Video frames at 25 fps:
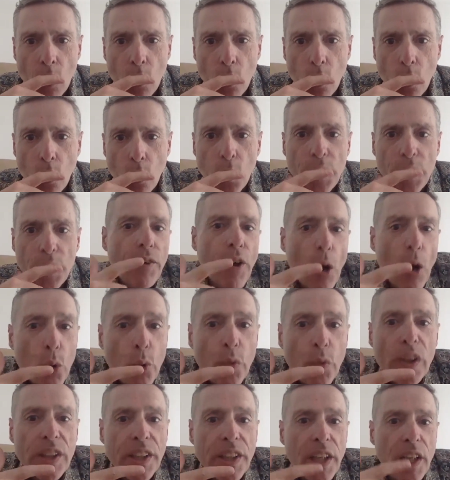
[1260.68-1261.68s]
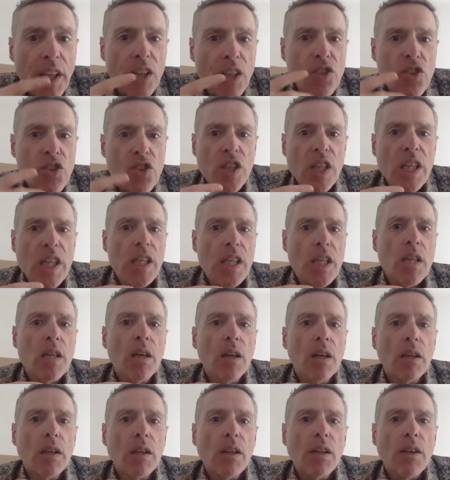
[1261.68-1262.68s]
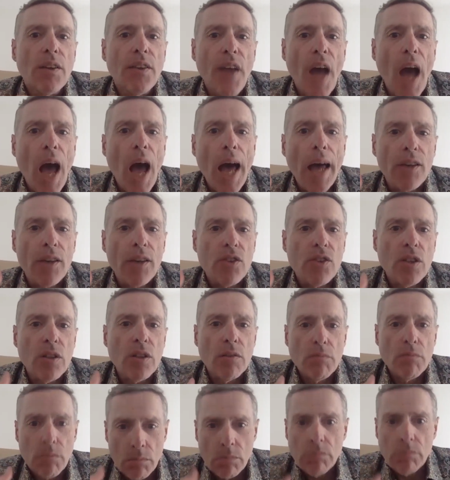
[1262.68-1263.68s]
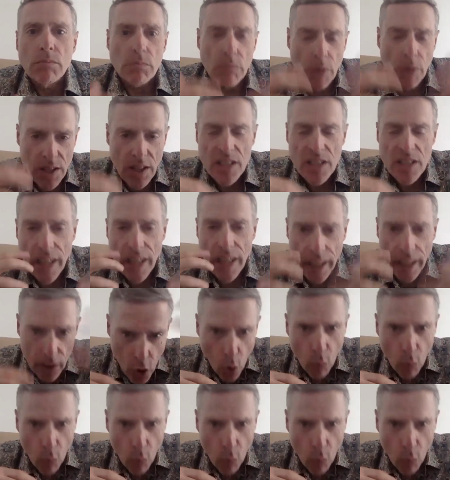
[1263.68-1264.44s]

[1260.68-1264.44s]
We now really can see that, as I said,